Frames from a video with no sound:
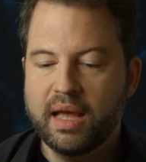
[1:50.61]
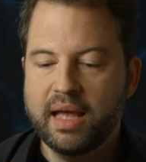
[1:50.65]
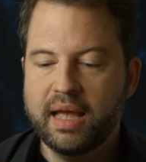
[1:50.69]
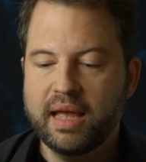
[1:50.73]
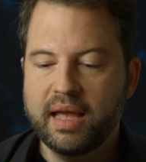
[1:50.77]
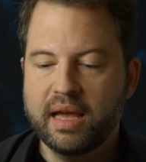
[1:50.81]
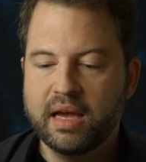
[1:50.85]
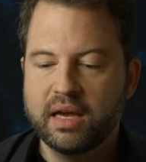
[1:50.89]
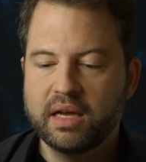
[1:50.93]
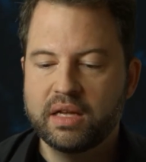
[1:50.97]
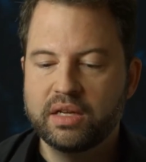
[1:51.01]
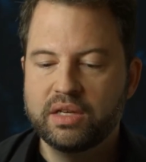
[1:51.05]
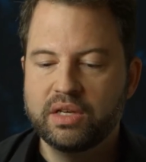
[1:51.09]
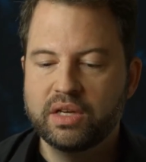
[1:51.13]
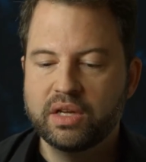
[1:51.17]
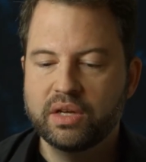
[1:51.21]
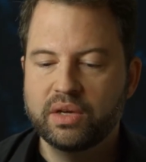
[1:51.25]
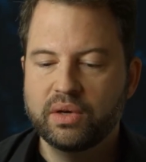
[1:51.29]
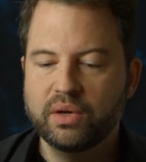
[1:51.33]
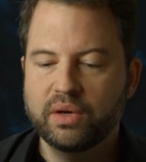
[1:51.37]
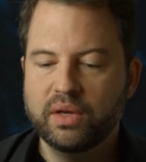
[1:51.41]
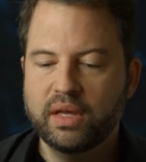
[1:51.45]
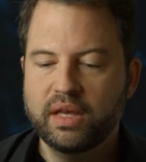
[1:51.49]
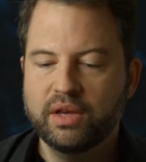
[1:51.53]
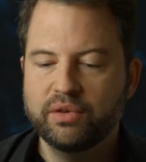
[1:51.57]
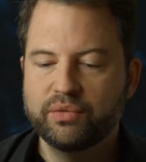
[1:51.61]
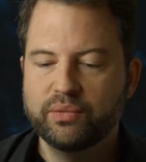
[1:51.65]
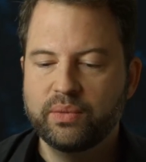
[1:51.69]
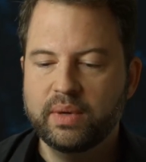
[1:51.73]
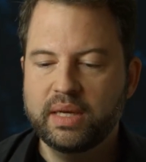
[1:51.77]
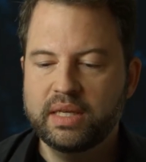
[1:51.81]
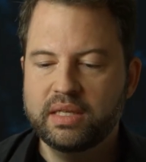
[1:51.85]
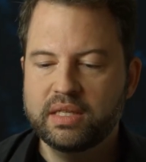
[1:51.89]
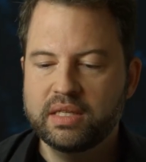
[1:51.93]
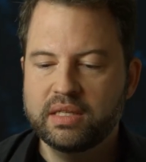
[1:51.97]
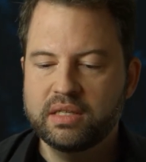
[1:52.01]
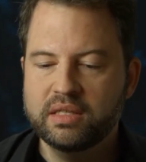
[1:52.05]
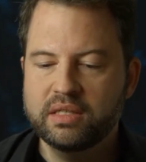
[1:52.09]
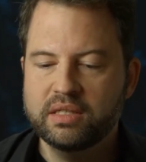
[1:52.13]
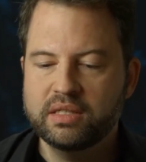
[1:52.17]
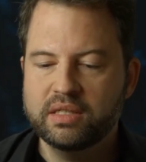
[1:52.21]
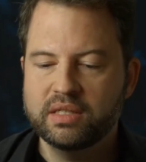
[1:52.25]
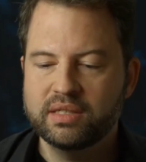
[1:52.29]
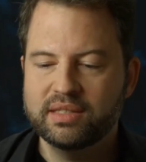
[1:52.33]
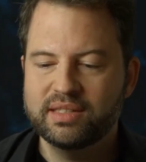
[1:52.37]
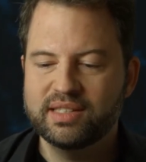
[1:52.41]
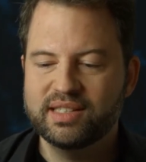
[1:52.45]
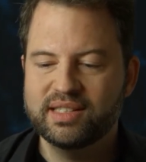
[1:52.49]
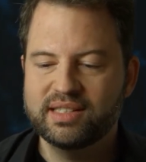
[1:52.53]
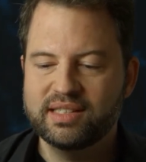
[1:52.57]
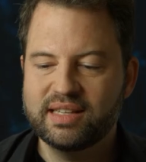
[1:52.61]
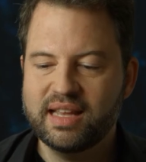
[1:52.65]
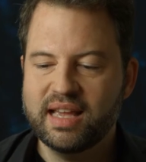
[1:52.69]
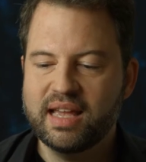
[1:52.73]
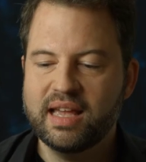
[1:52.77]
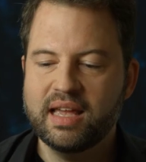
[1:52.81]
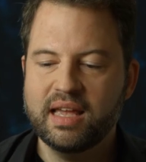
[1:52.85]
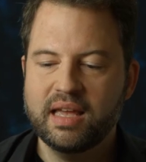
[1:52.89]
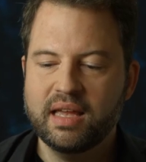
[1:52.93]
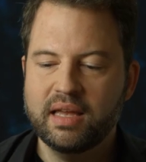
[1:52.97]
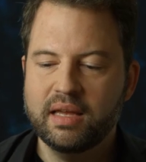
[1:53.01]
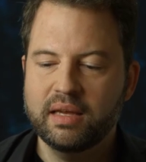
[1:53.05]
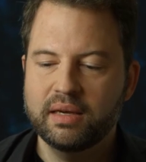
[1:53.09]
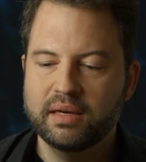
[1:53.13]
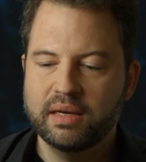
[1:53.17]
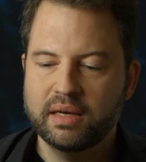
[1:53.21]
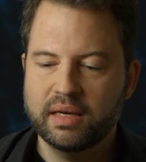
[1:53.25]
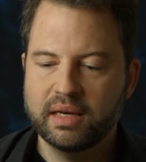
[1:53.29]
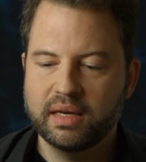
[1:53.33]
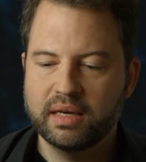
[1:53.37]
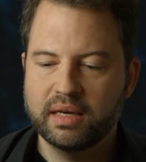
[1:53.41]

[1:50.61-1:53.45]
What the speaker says: And if we didn't stay